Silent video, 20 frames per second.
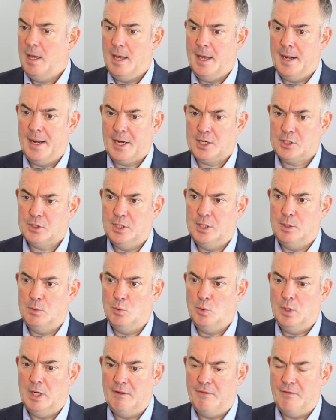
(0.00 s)
and actually
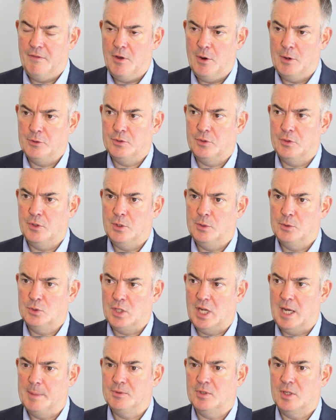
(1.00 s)
really focus on those
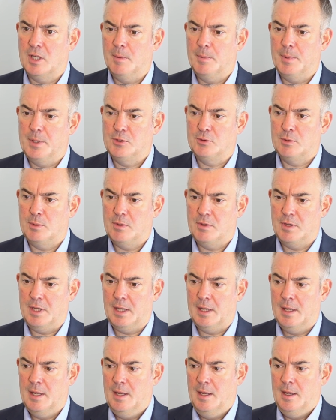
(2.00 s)
types of companies where we
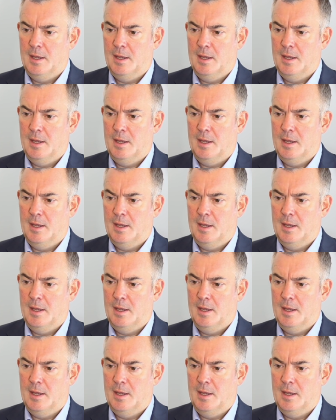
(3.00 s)
think